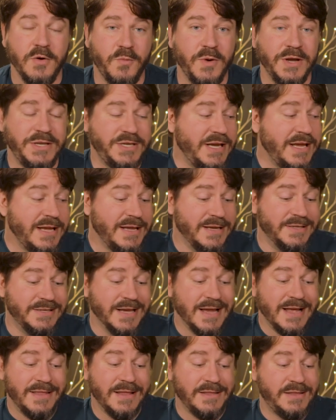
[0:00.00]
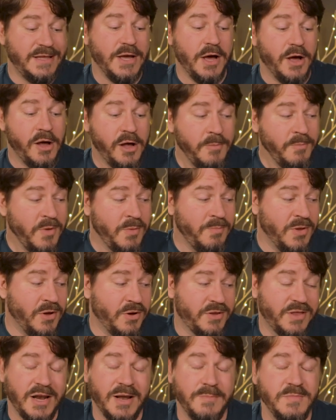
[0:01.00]
which is that the almond
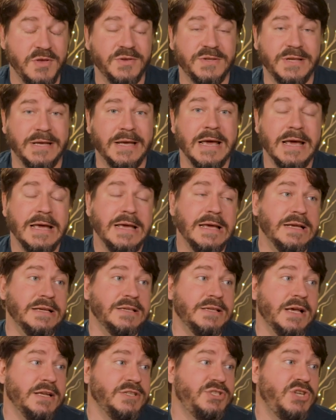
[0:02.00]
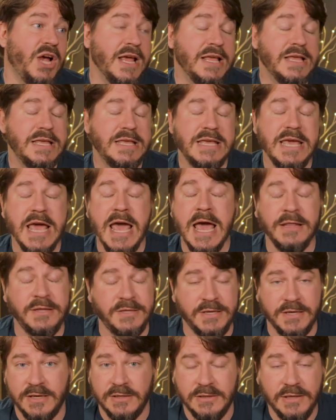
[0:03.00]
milk that I'm using is
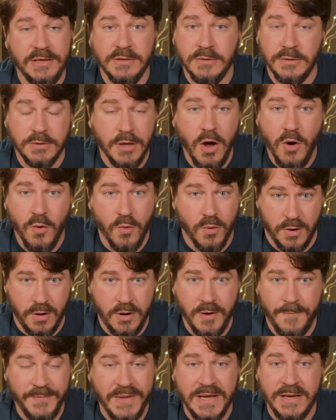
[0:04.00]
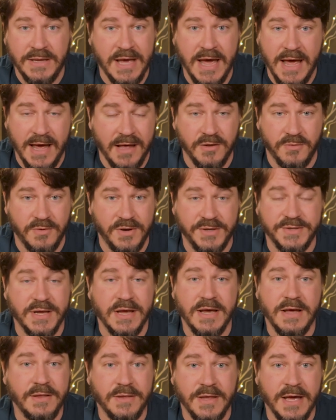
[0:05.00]
gigantically lower in calories
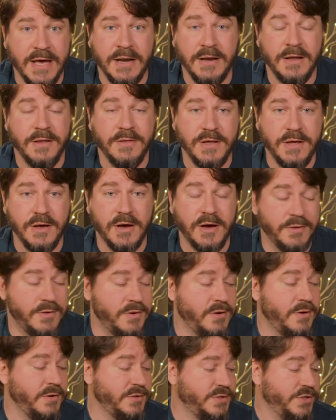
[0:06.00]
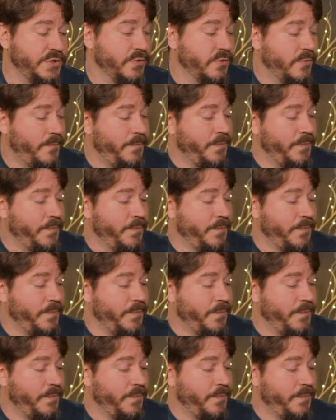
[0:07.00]
than the other two.